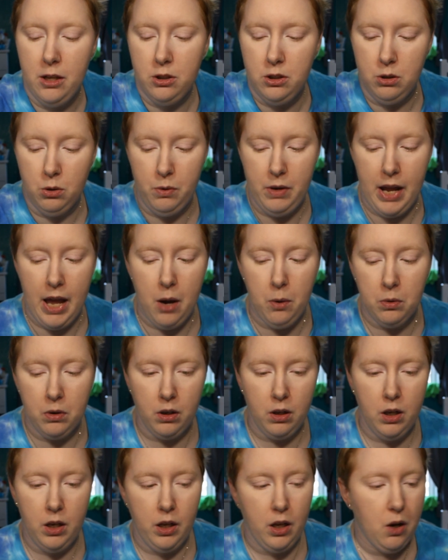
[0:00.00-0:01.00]
So now we're
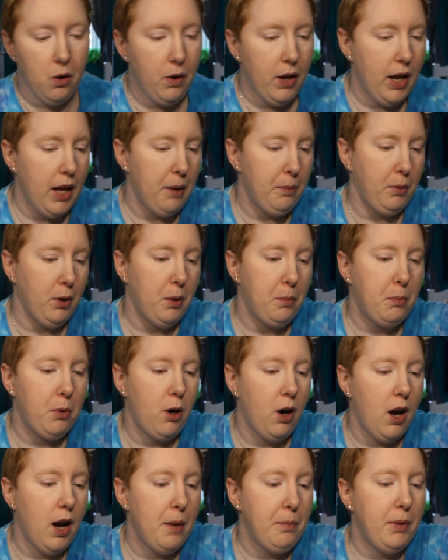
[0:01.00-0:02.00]
gonna go ahead, I'm gonna
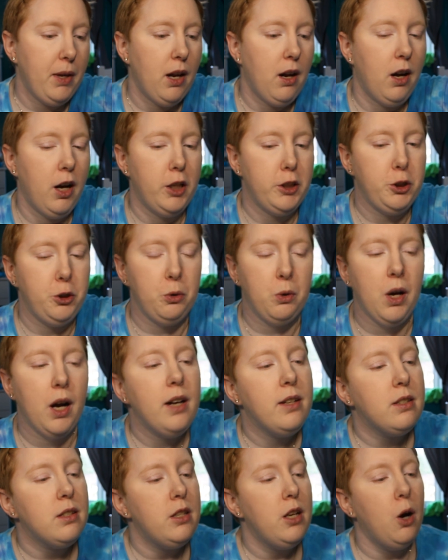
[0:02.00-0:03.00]
prime the eyes. You
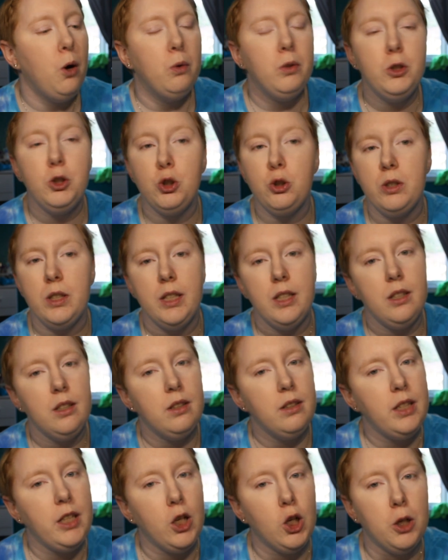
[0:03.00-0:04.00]
guys know the
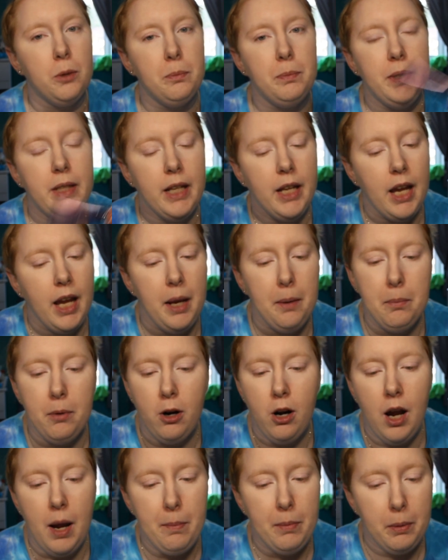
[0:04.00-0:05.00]
drill, the Urban Decay
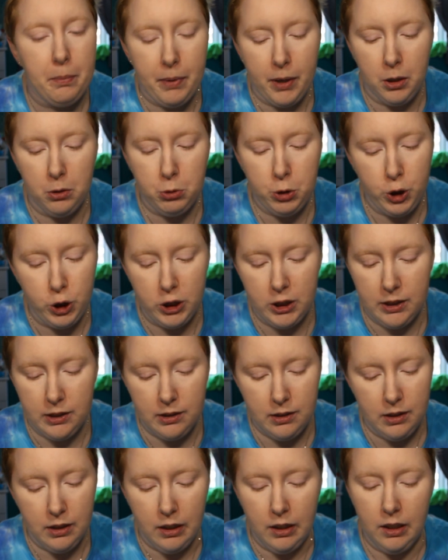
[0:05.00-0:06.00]
primer
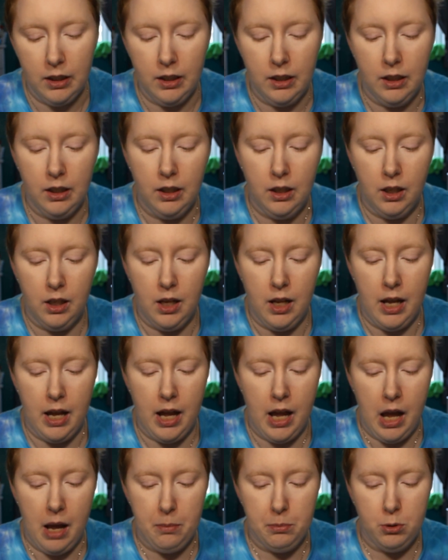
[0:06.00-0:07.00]
potion.
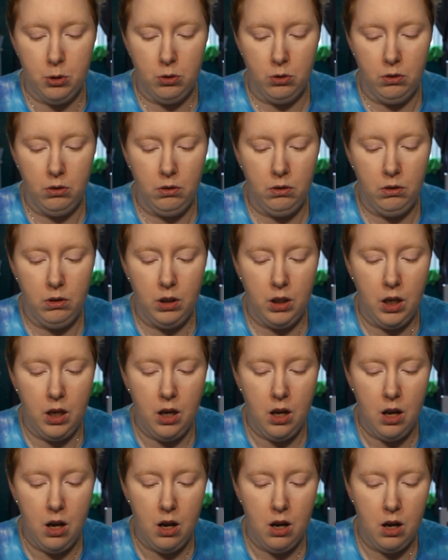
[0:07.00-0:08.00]

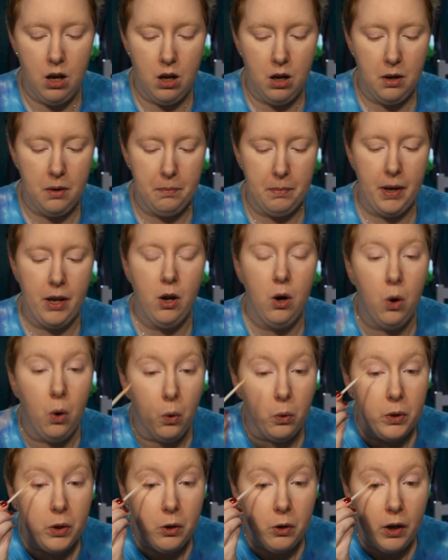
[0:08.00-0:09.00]
Absolutely my
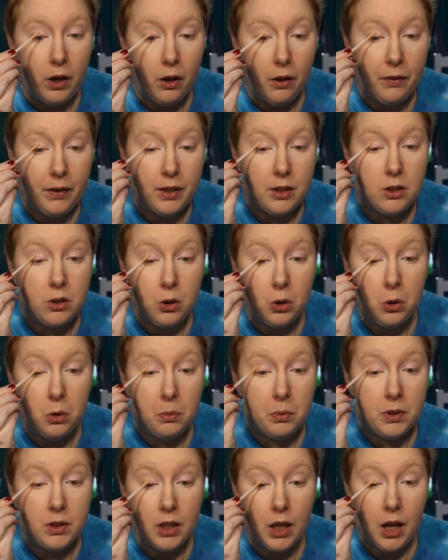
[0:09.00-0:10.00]
holy grail. This
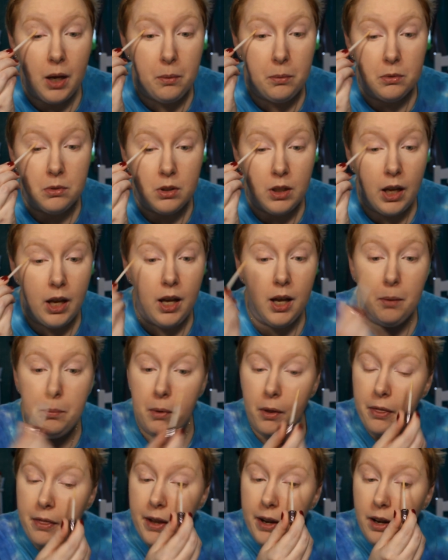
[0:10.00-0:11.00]
tube is almost gone,
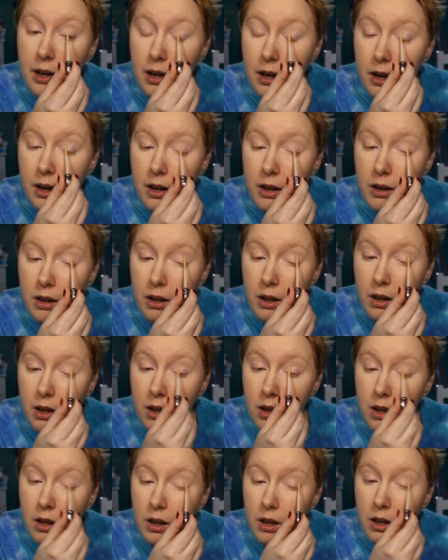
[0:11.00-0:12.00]
but thank God
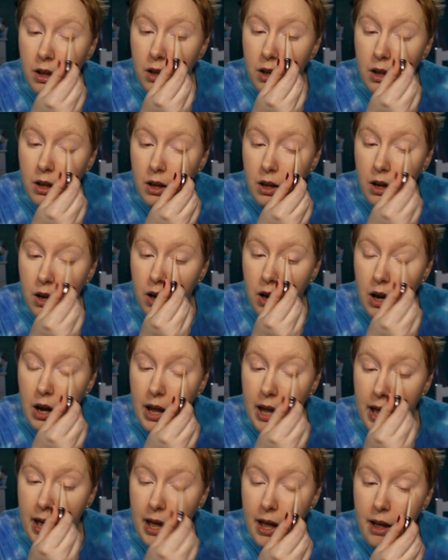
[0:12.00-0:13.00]
I
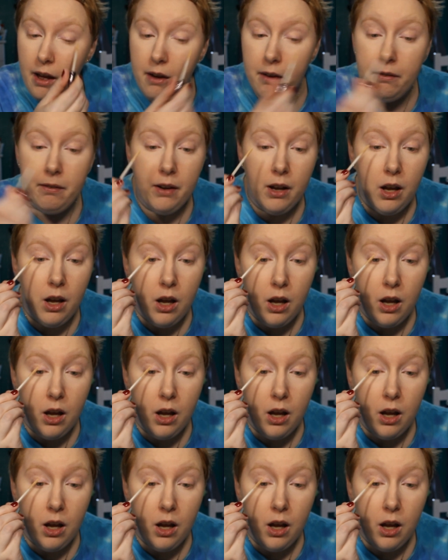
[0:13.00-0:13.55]
have